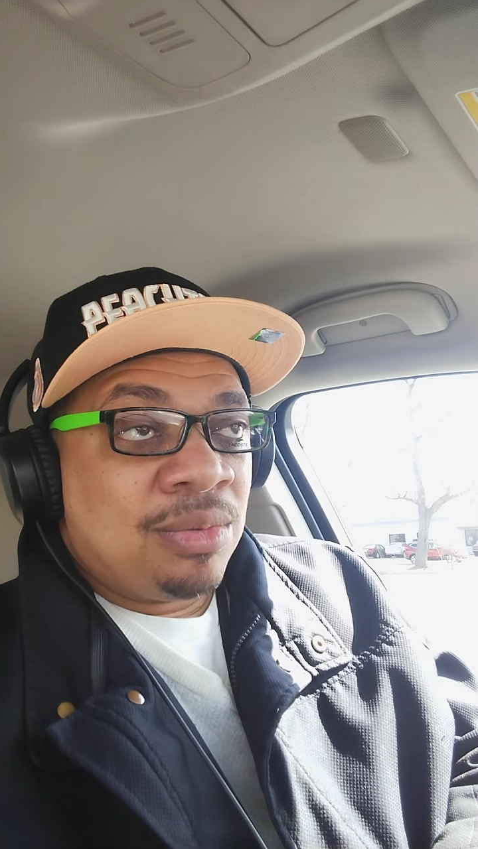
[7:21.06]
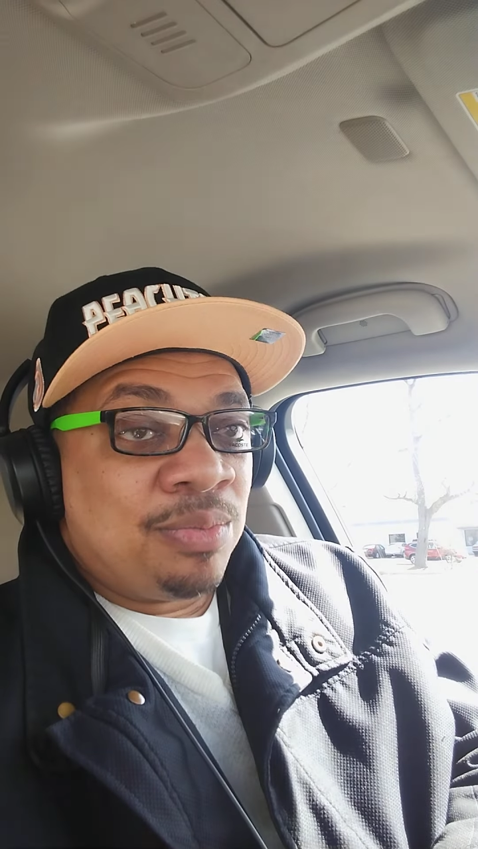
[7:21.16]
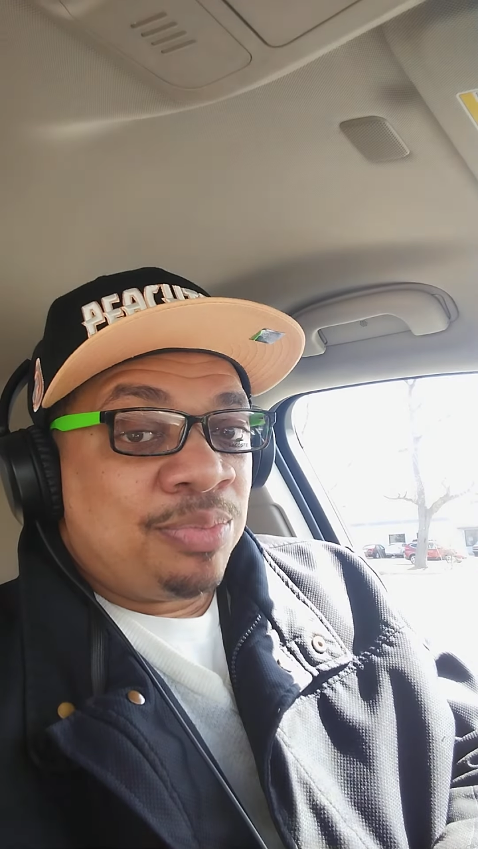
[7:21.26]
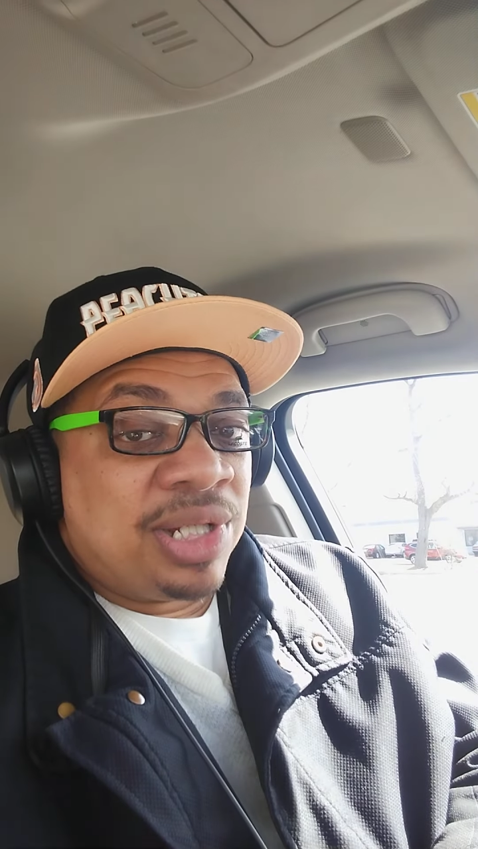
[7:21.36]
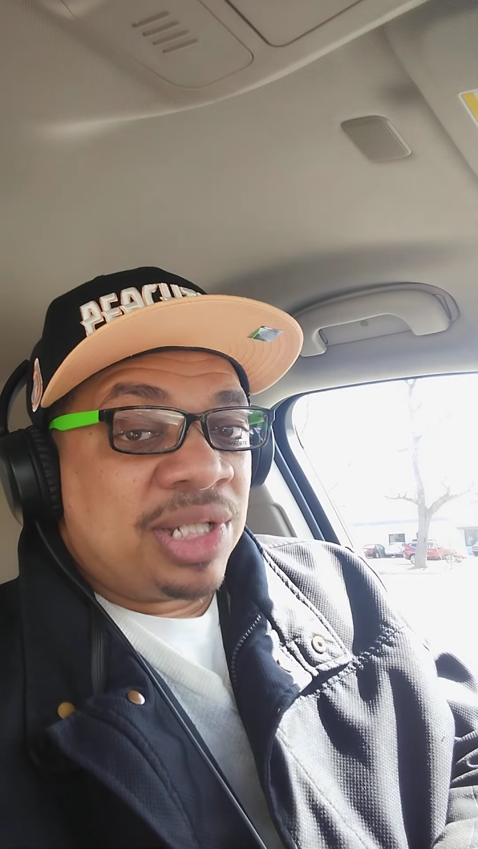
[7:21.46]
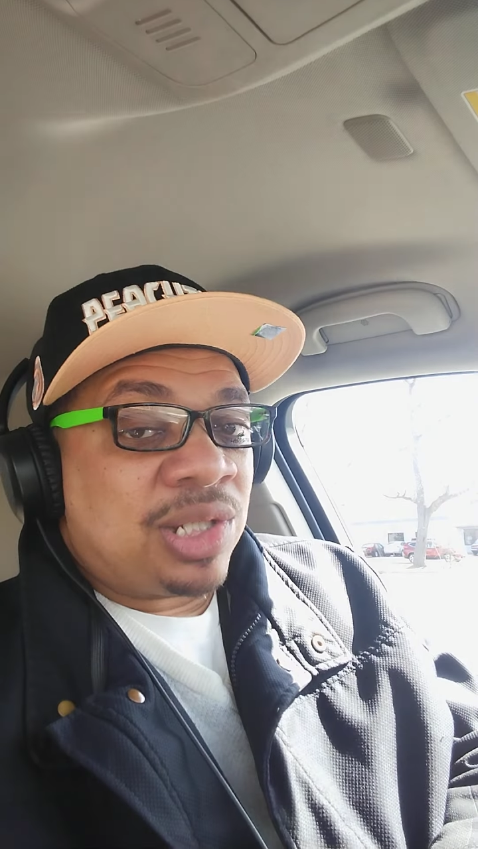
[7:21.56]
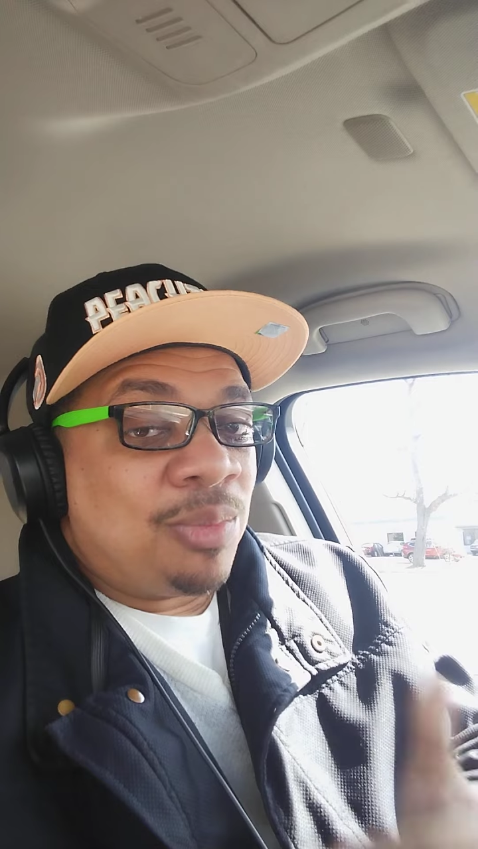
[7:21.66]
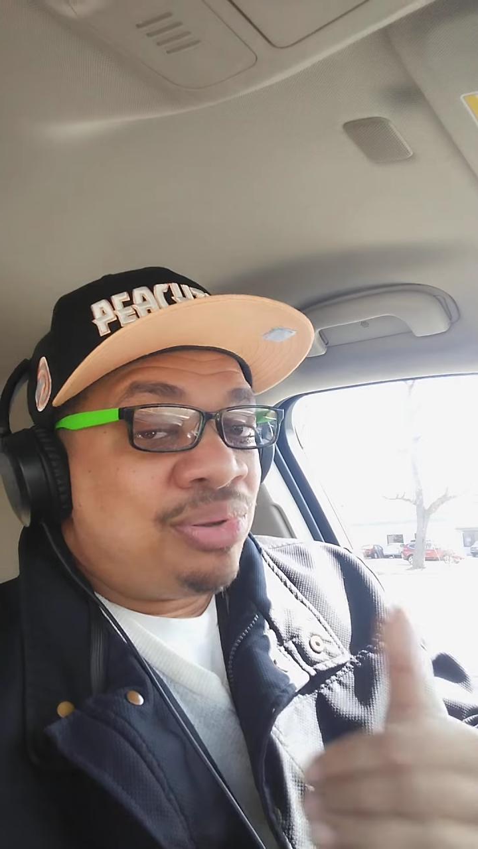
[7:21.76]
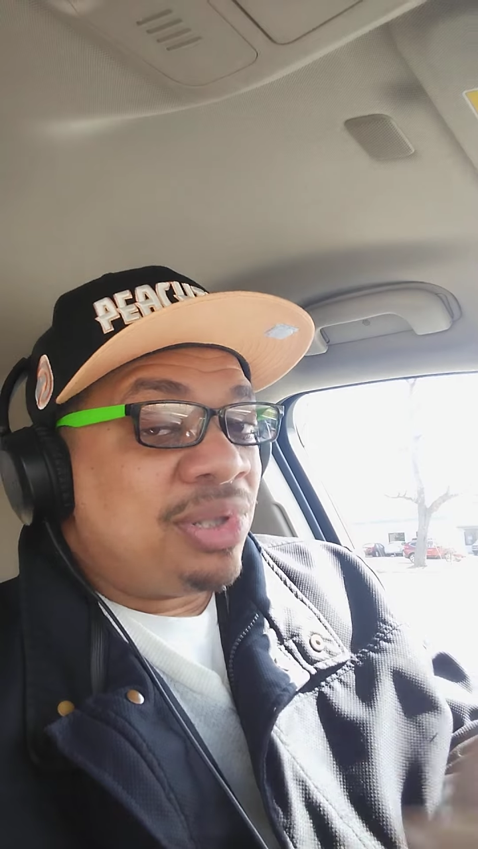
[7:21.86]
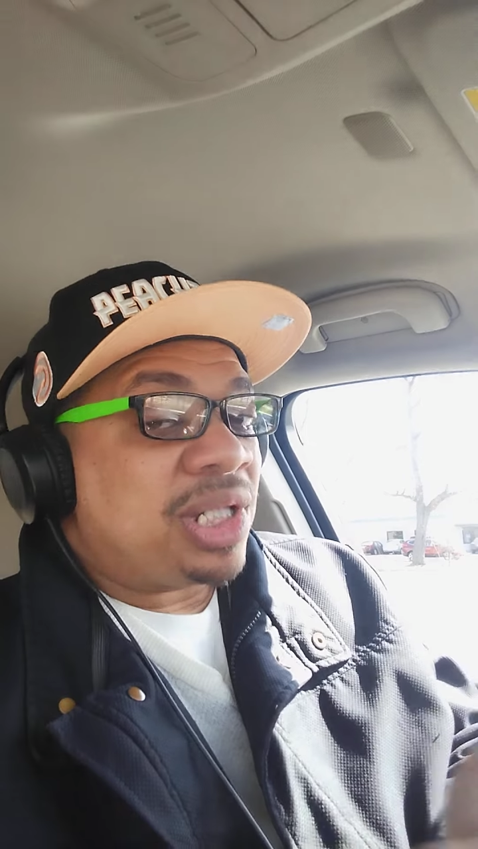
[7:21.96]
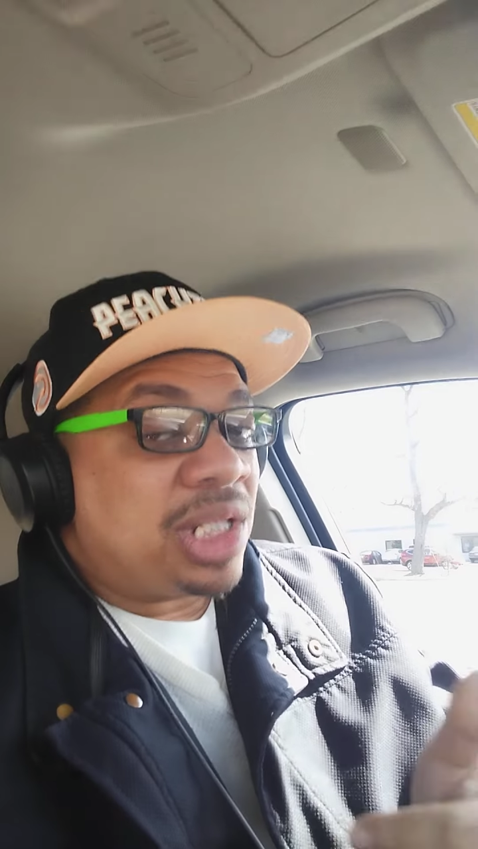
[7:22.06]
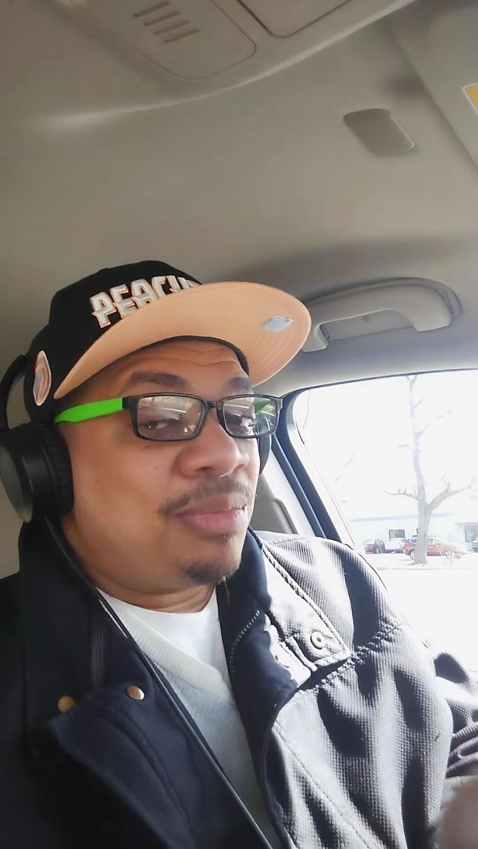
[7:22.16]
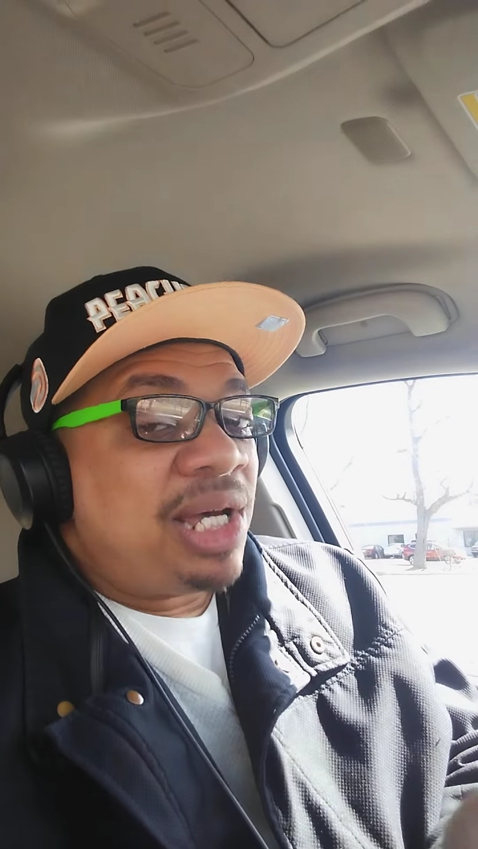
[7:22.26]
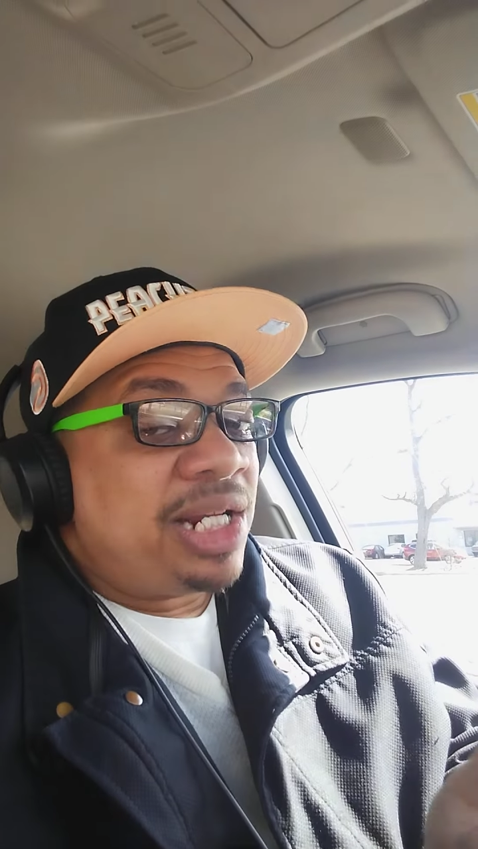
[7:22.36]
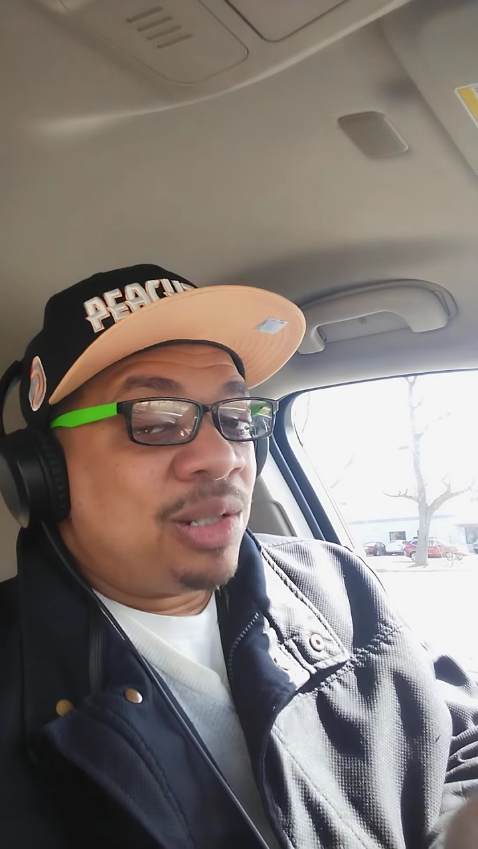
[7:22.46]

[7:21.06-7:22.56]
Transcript: But to push somebody